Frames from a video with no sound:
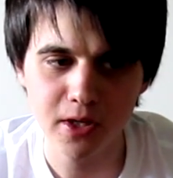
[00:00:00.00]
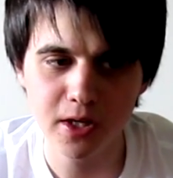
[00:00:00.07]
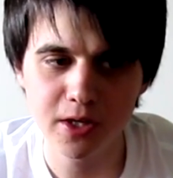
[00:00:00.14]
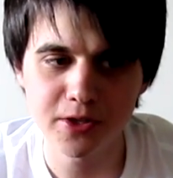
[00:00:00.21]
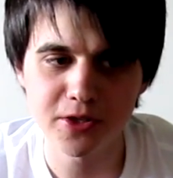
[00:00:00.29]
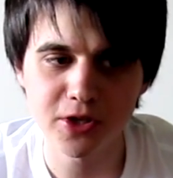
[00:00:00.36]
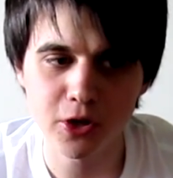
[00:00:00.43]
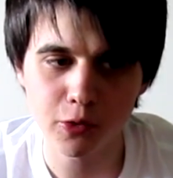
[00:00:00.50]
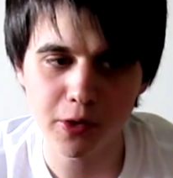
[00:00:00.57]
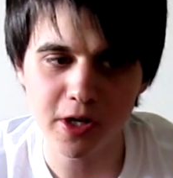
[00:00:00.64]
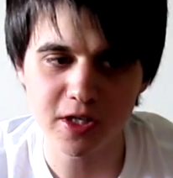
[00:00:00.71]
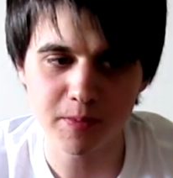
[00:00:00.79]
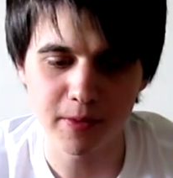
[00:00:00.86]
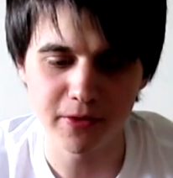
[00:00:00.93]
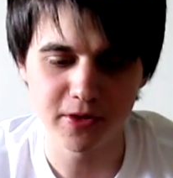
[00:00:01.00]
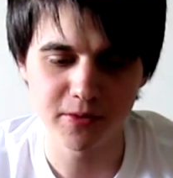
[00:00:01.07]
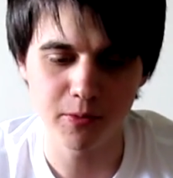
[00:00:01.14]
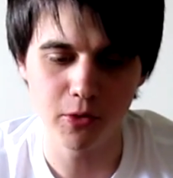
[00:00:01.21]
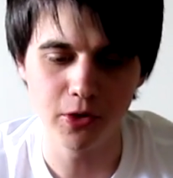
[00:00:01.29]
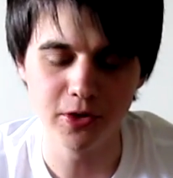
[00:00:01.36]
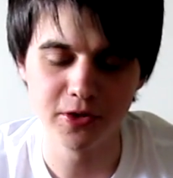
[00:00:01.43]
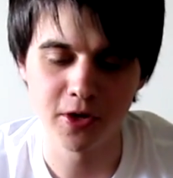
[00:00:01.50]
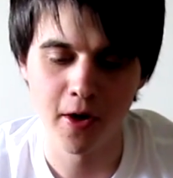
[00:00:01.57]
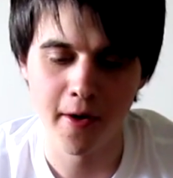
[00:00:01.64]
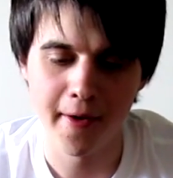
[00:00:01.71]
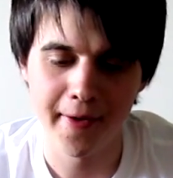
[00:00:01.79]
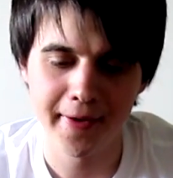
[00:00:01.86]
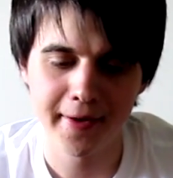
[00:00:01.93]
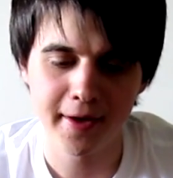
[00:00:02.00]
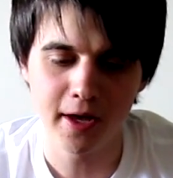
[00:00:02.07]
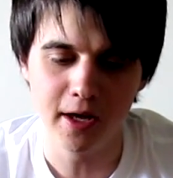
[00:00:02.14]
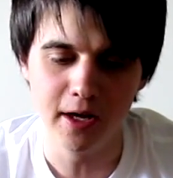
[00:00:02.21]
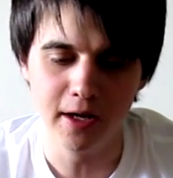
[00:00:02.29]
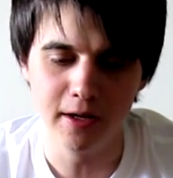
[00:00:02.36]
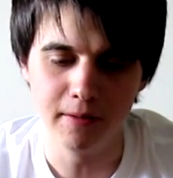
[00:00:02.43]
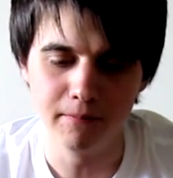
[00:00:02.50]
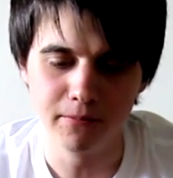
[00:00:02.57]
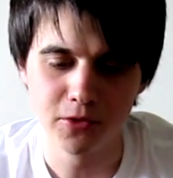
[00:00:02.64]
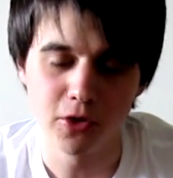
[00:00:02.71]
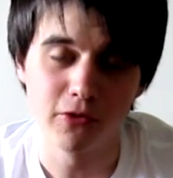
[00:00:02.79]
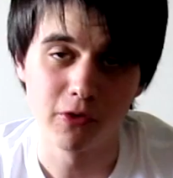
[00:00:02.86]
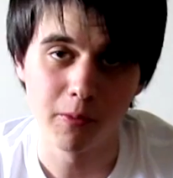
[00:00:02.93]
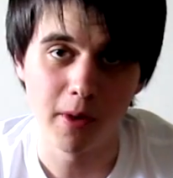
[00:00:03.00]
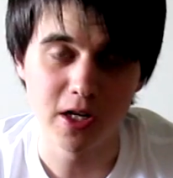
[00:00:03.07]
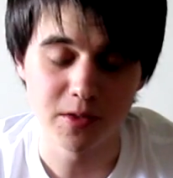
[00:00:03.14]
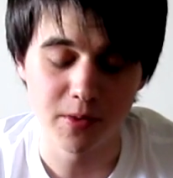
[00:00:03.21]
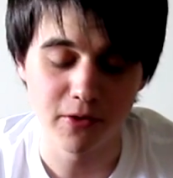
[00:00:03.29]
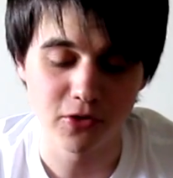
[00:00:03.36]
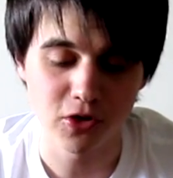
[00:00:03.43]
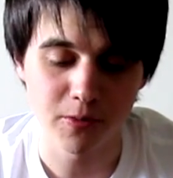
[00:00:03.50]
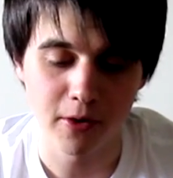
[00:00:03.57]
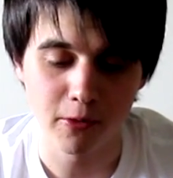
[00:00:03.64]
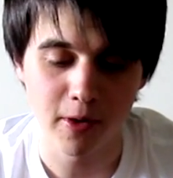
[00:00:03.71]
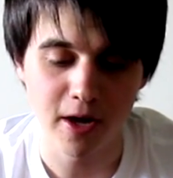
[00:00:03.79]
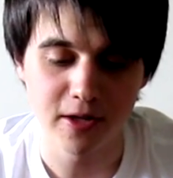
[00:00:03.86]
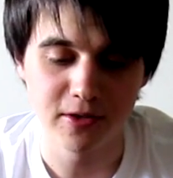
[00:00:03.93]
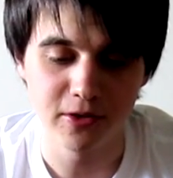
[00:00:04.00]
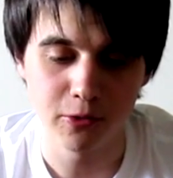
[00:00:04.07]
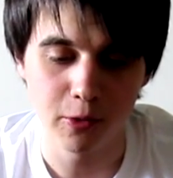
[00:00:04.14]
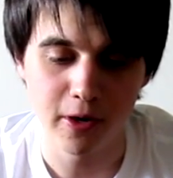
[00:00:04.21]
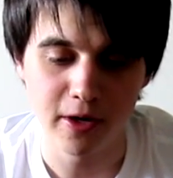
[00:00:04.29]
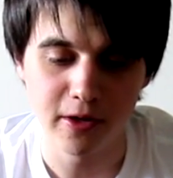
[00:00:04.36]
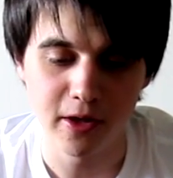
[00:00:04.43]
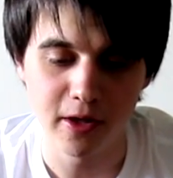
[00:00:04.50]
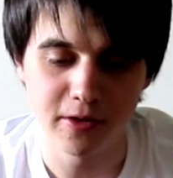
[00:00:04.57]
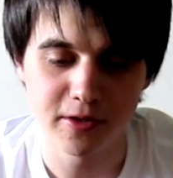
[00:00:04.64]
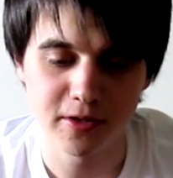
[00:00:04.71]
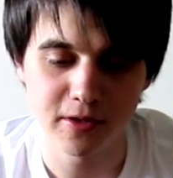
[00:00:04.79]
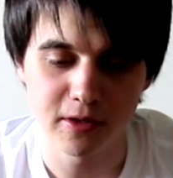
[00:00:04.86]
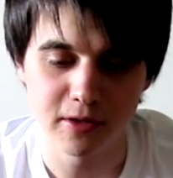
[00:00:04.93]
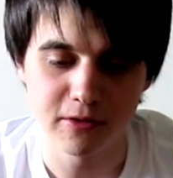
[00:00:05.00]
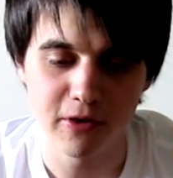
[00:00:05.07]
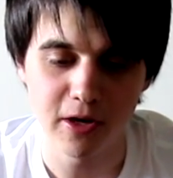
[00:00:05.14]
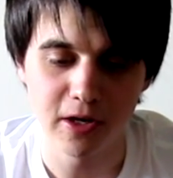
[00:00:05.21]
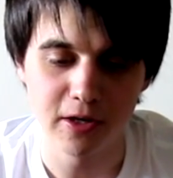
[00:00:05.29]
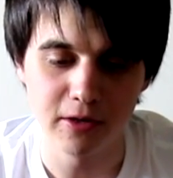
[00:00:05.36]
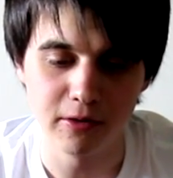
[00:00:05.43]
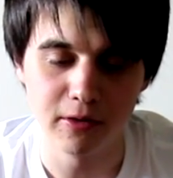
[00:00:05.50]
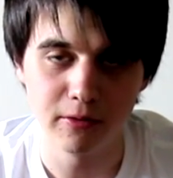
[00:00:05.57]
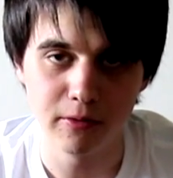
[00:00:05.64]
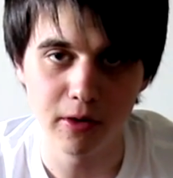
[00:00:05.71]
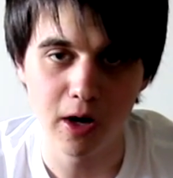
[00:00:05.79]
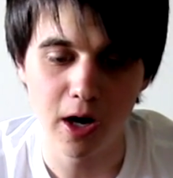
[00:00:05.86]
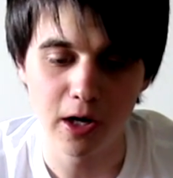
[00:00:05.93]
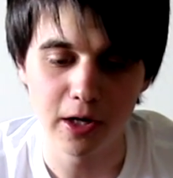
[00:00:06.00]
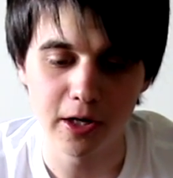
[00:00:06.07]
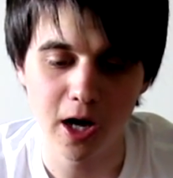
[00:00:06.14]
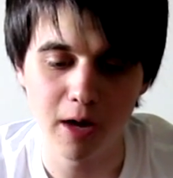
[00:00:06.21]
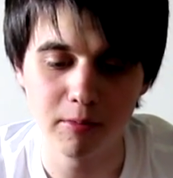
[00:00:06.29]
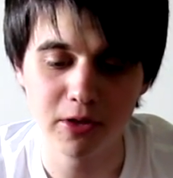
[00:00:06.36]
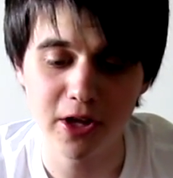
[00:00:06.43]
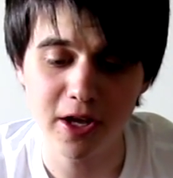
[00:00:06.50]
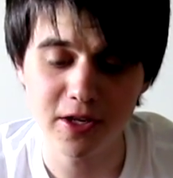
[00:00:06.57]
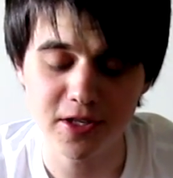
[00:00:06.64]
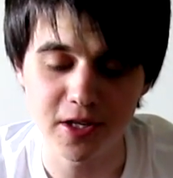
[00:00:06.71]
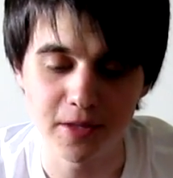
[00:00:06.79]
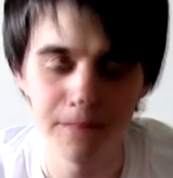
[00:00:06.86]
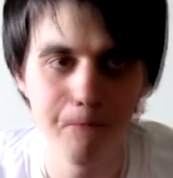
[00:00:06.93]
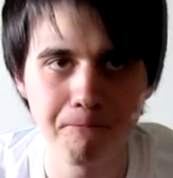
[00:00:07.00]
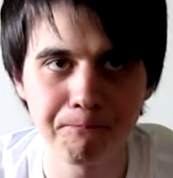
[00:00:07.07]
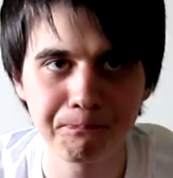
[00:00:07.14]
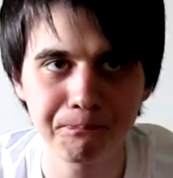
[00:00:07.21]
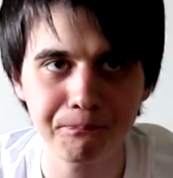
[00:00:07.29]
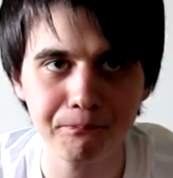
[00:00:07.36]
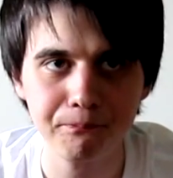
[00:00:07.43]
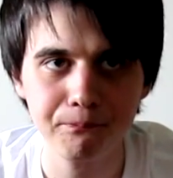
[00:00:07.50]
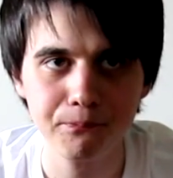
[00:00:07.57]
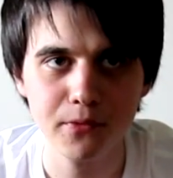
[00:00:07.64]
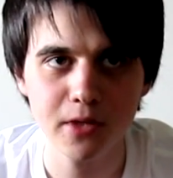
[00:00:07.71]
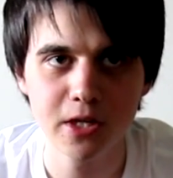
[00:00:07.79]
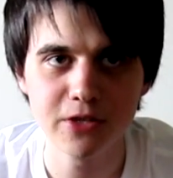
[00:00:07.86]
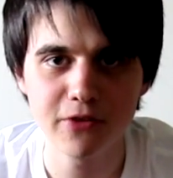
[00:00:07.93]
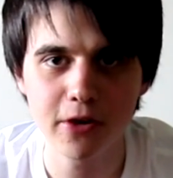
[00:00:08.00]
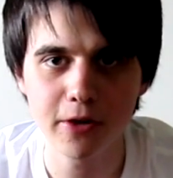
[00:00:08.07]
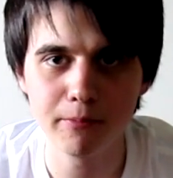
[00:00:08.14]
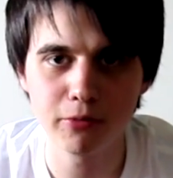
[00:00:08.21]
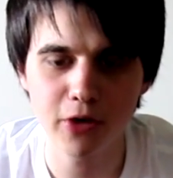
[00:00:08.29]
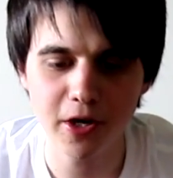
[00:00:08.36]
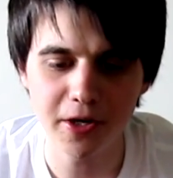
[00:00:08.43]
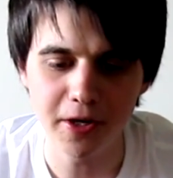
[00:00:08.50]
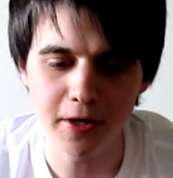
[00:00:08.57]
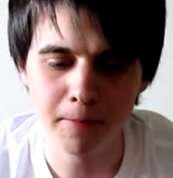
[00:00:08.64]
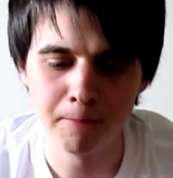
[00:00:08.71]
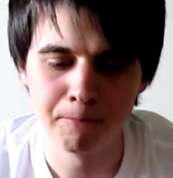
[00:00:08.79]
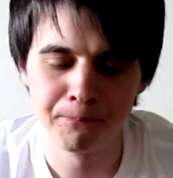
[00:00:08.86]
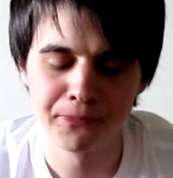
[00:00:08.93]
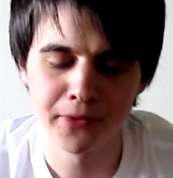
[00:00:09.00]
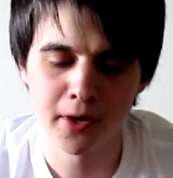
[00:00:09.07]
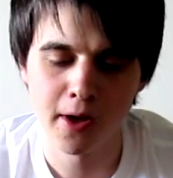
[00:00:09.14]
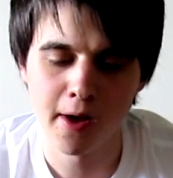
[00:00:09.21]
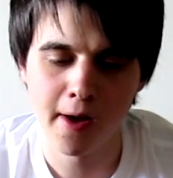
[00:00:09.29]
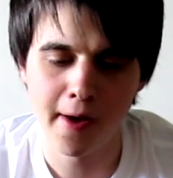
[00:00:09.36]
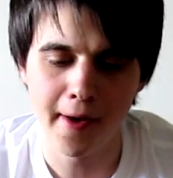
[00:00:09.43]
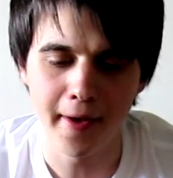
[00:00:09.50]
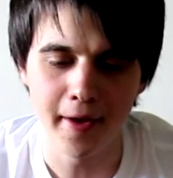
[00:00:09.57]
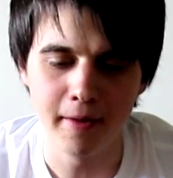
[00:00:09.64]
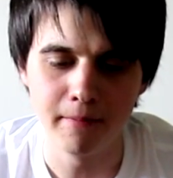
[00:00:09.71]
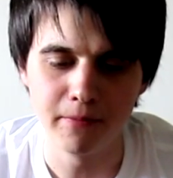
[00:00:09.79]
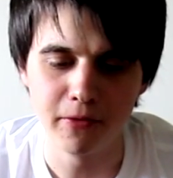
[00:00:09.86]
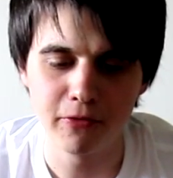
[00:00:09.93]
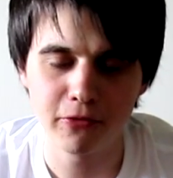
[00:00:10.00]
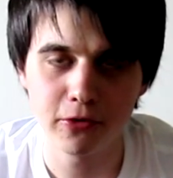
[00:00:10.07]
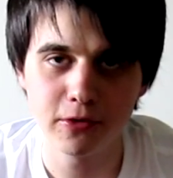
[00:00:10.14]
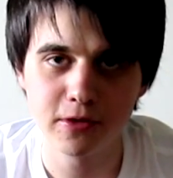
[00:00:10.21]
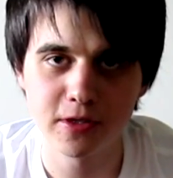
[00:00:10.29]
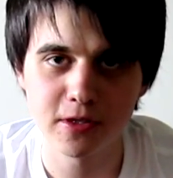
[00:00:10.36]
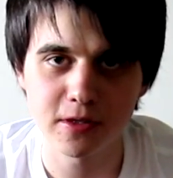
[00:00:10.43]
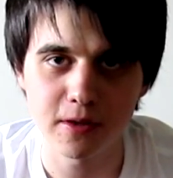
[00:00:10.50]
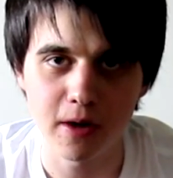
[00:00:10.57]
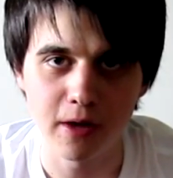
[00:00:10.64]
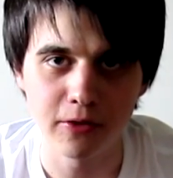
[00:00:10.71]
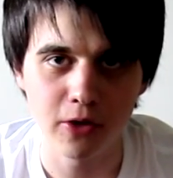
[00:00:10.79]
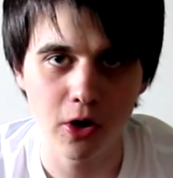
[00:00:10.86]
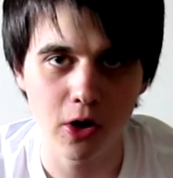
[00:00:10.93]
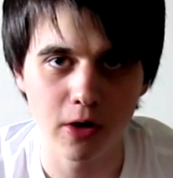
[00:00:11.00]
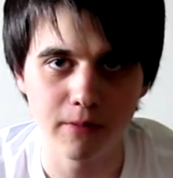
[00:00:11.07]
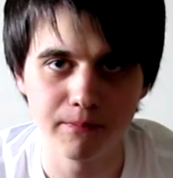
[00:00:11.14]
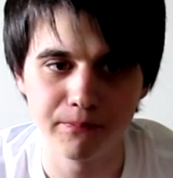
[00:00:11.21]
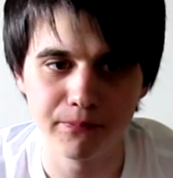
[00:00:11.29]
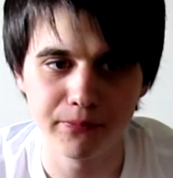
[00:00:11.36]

It's crisp at this point, sort of reminds me of Chimay Red in the way that it's fairly highly carbonated. It's very bready. The fruits are not,